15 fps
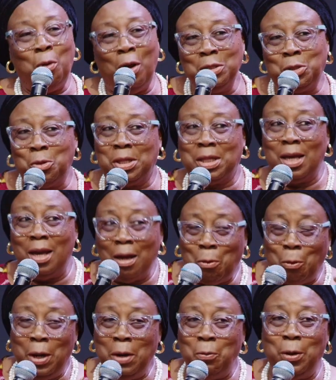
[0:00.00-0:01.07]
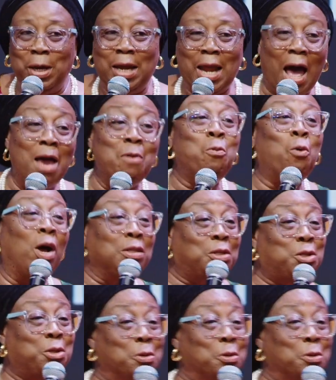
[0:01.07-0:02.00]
want to think win-win. I want